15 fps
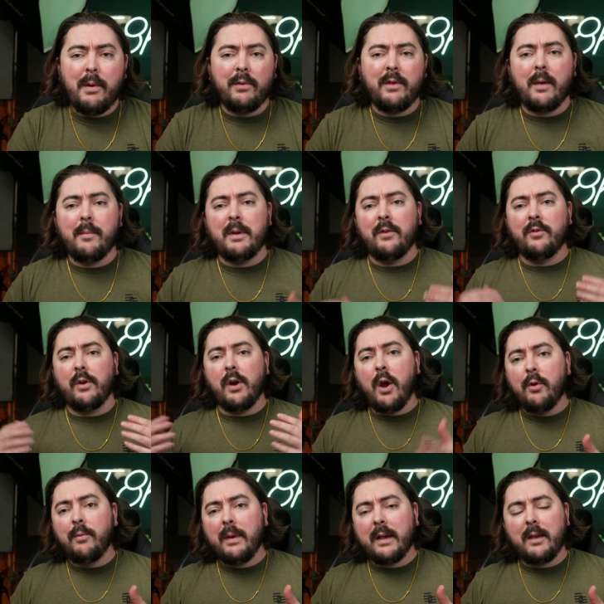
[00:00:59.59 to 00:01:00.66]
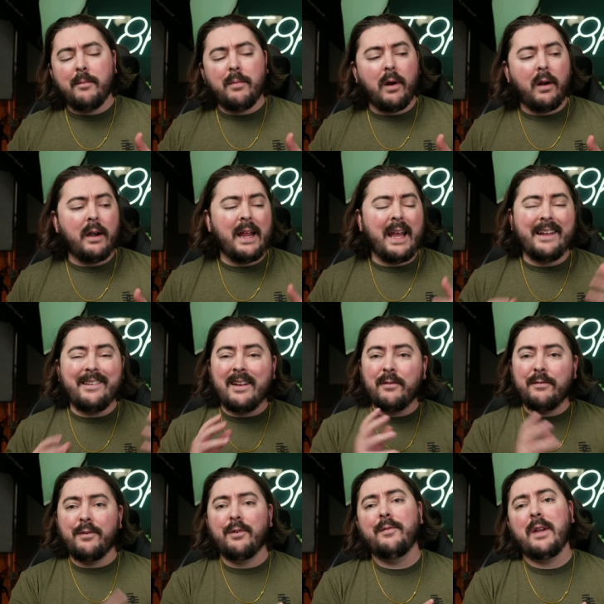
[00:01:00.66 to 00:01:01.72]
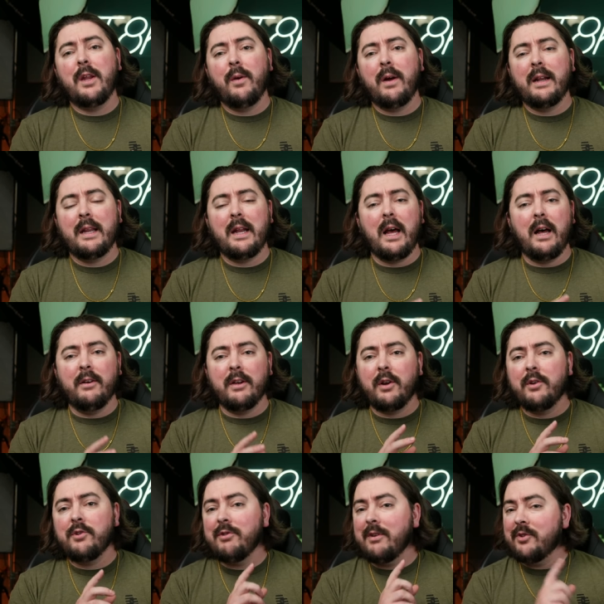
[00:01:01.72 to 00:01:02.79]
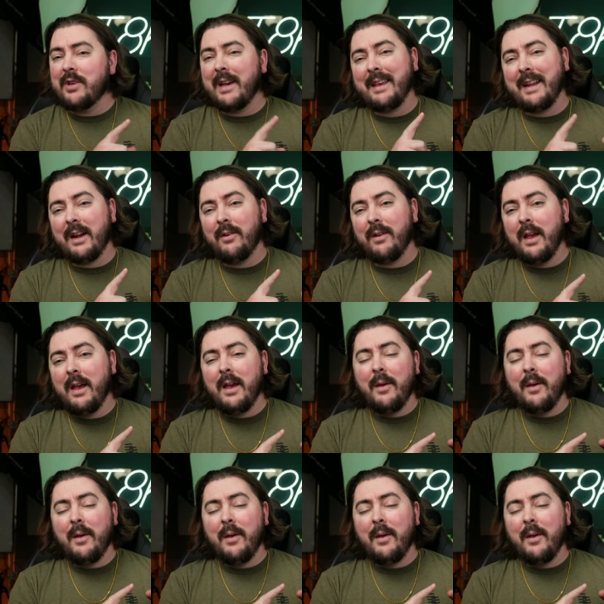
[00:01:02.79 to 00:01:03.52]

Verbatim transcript: Both companies are owned by Campari. I did a full video on it. I'll encourage you to check it out.